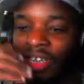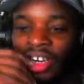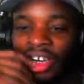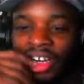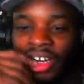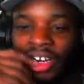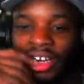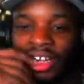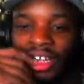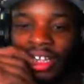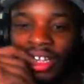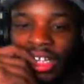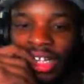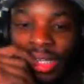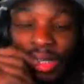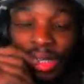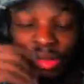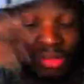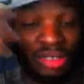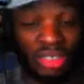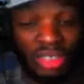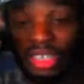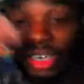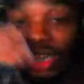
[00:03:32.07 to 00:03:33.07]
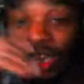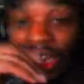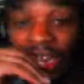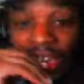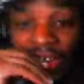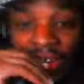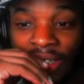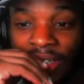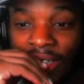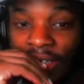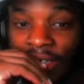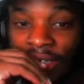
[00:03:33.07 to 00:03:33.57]
here, which is
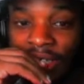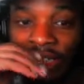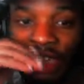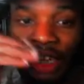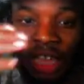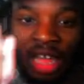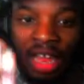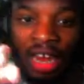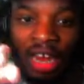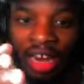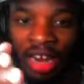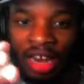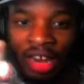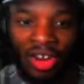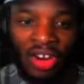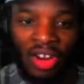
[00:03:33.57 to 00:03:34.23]
lit. And then,